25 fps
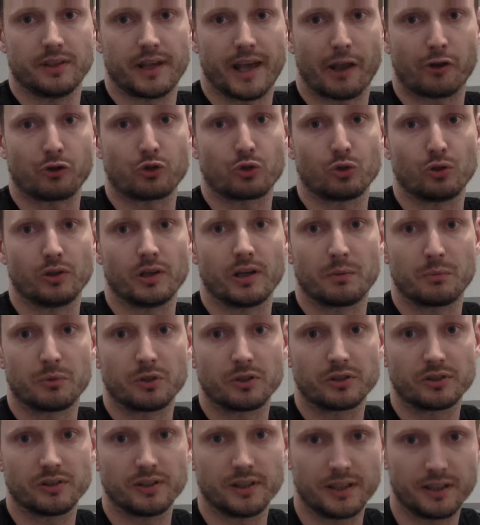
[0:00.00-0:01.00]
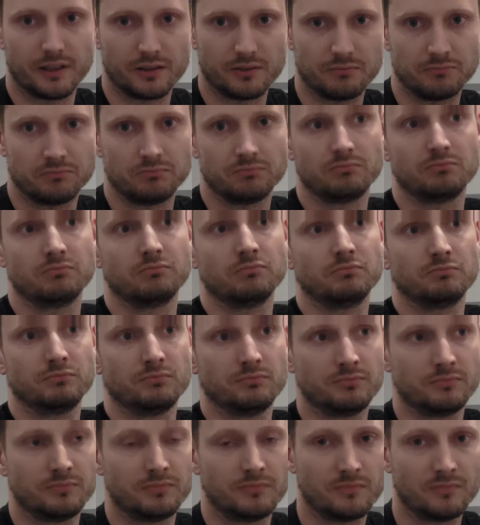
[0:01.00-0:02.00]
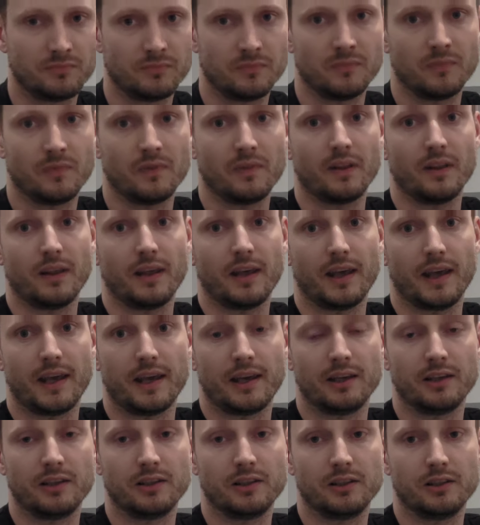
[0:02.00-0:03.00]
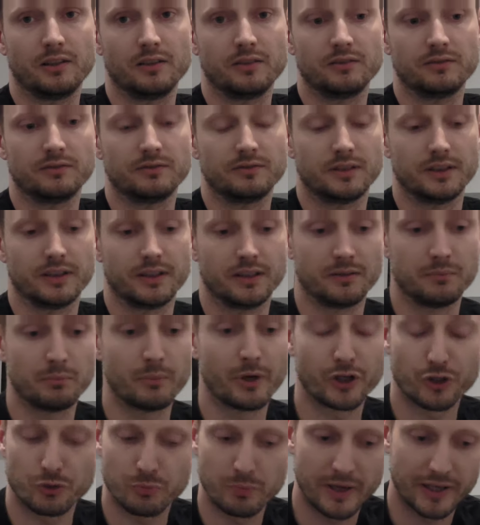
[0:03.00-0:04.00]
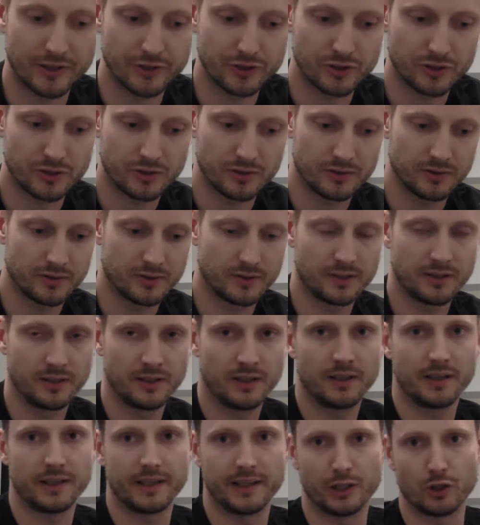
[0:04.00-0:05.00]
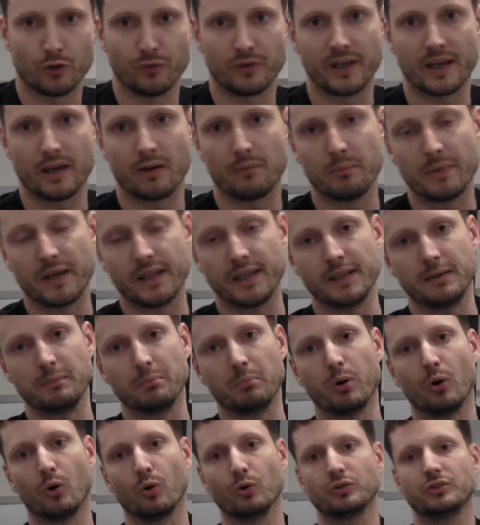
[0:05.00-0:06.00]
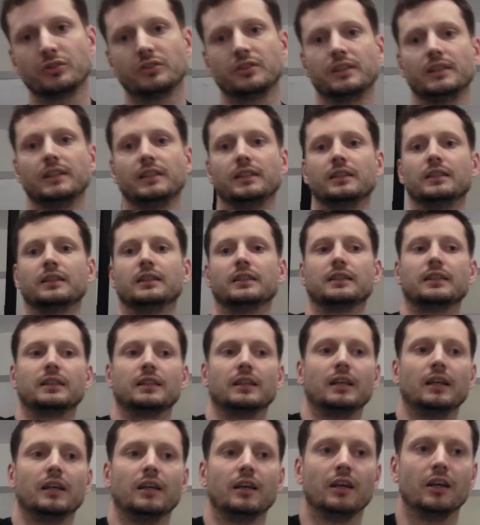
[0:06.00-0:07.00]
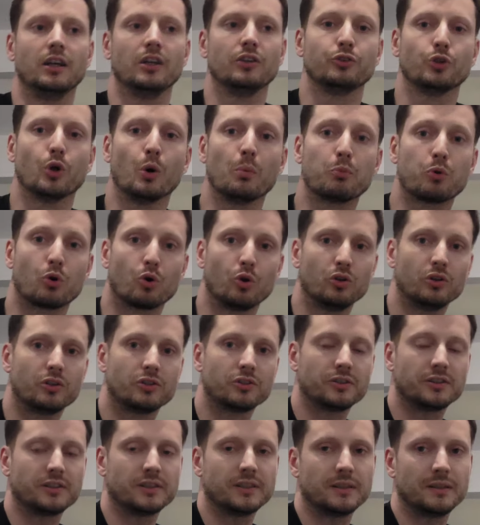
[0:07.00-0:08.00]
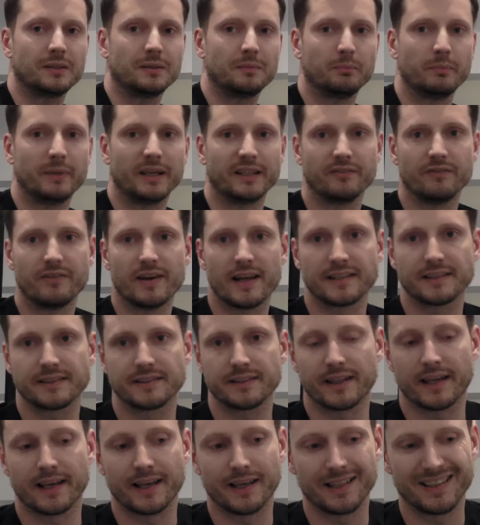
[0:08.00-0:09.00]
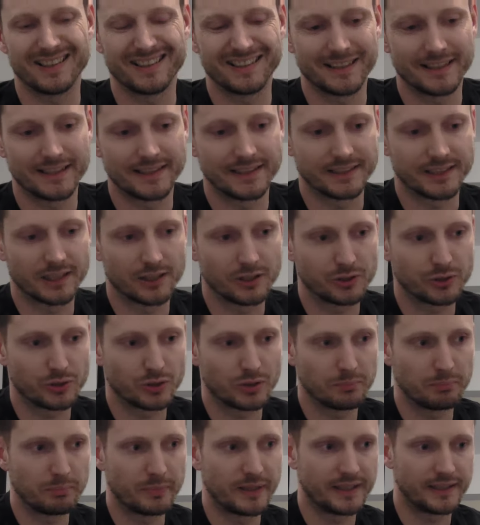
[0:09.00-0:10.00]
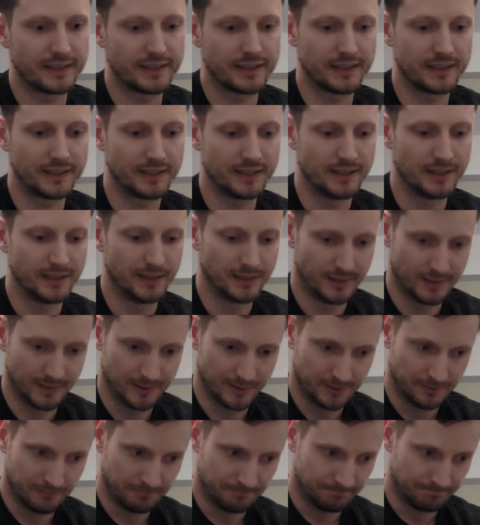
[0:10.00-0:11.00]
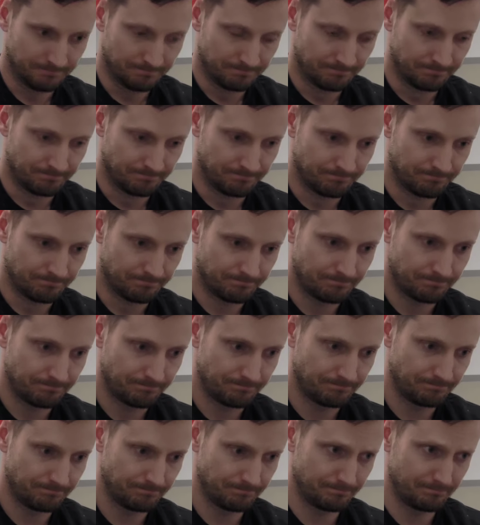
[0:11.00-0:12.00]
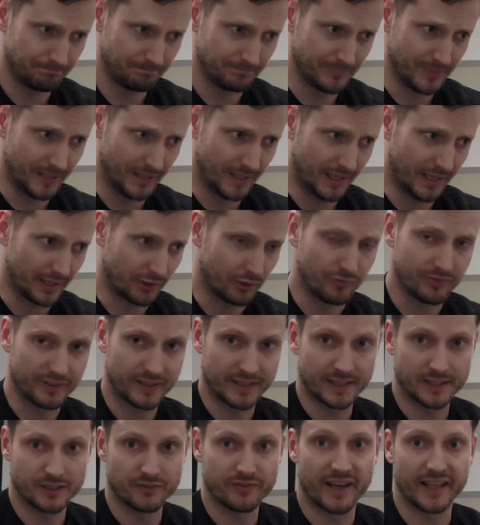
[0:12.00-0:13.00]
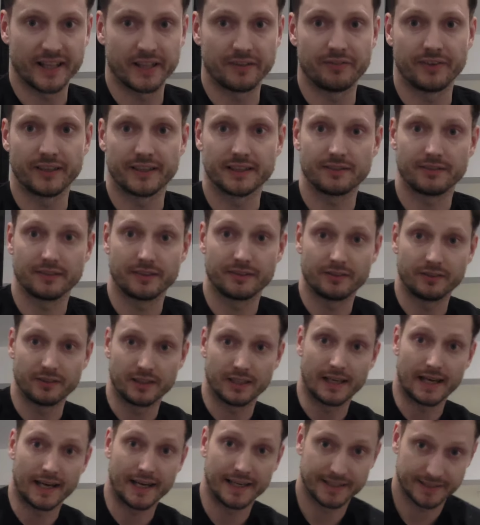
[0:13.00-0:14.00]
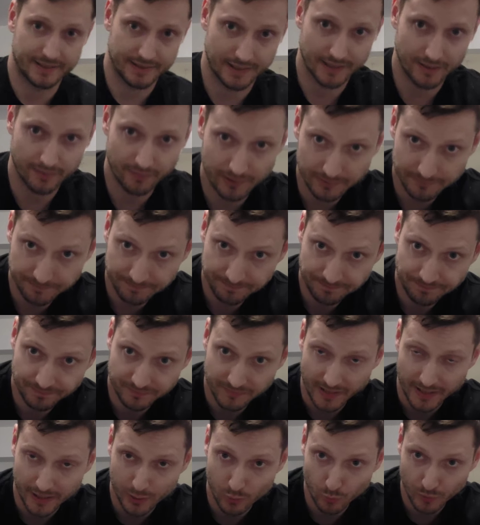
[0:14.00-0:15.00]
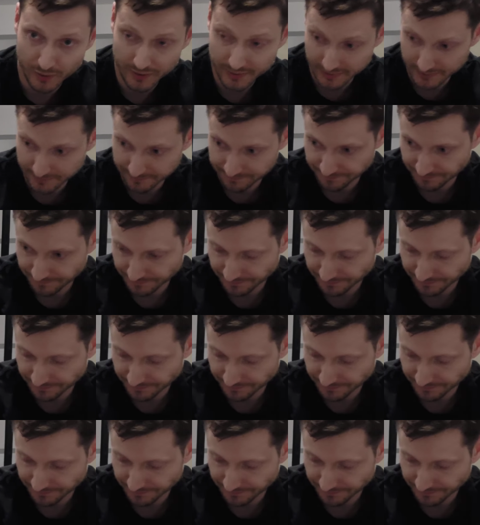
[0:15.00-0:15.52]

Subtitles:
actual armor sling angle much better. I know we have many posting top rollers, but that style is also a bit, I don't think it's that effective at the highest level anyways.